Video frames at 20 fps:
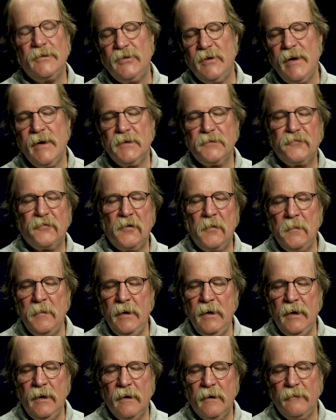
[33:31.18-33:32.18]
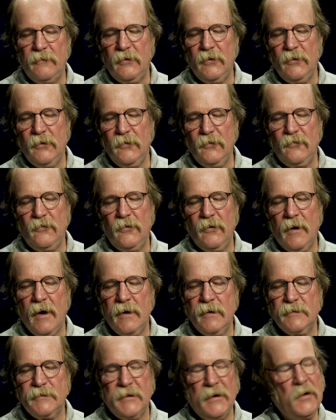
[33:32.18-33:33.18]
chance for me to
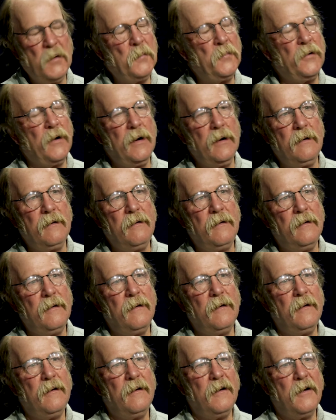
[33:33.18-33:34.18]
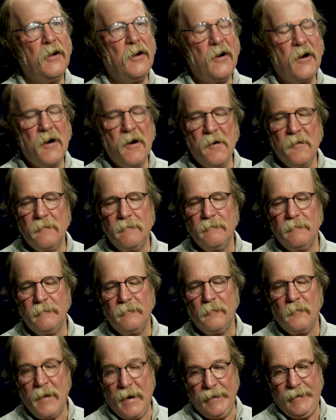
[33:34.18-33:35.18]
kind of celebrate
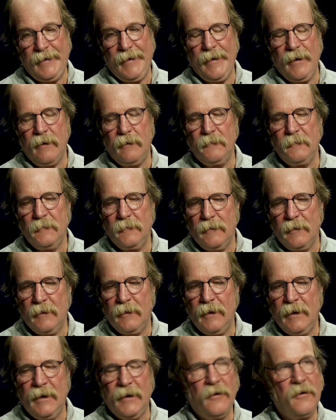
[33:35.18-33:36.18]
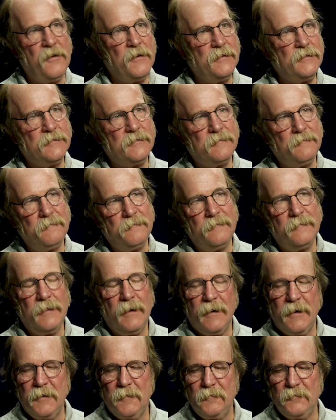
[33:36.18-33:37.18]
my town in all its
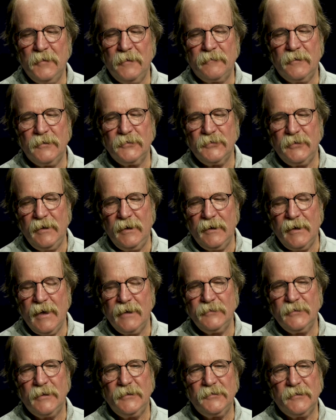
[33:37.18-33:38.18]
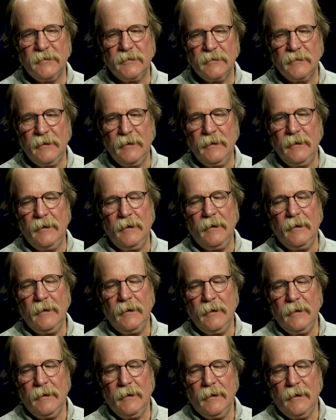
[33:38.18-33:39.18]
diversity and eccentricity
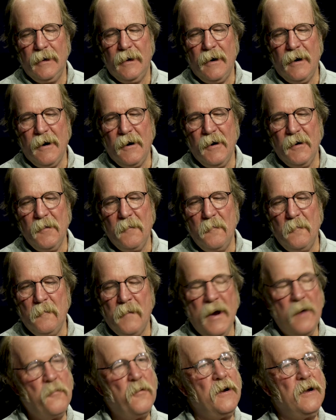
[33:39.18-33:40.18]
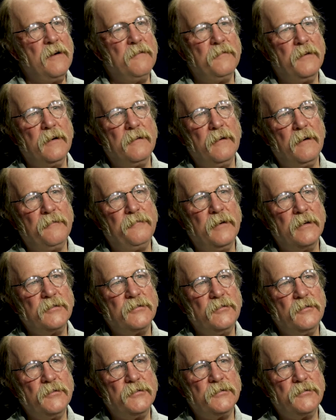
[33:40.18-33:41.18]
by way of a
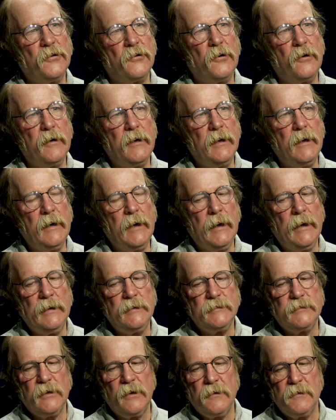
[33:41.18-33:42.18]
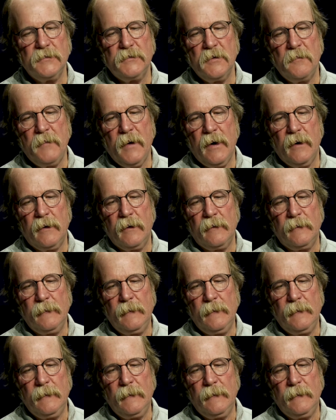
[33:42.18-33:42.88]
fictional story. And so it's about